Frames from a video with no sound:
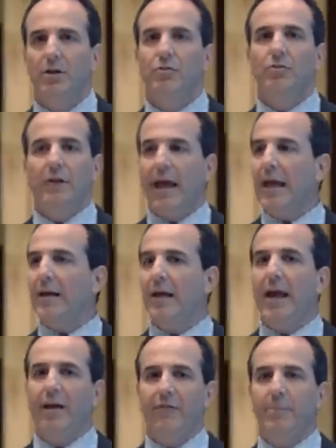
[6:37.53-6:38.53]
Today,
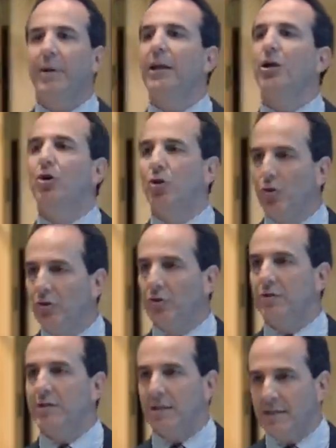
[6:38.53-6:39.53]
everybody
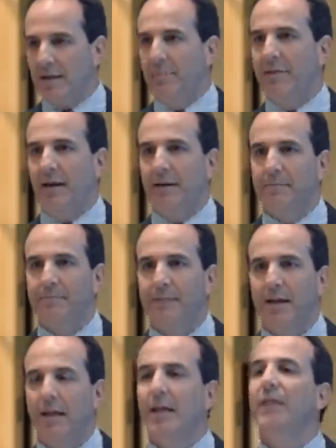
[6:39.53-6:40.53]
Googles something,
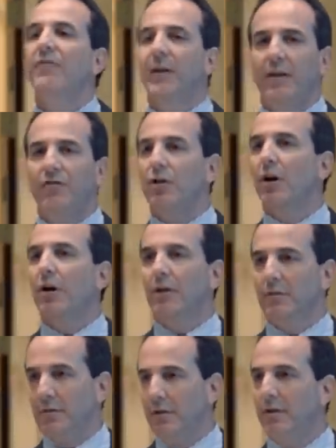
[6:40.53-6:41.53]
even if
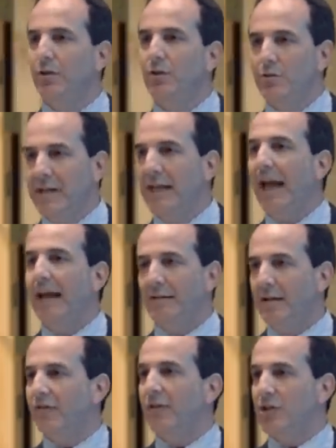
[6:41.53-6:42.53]
you're using a
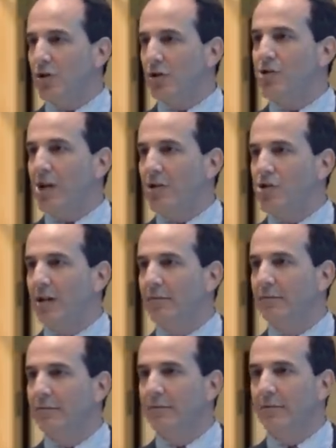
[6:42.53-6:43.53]
different search engine,
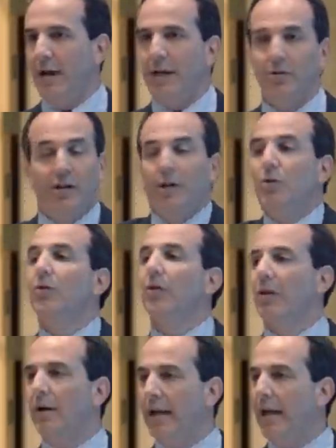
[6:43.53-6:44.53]
right? You can
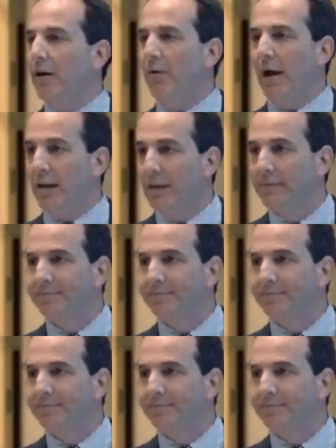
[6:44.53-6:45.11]
Google on AOL.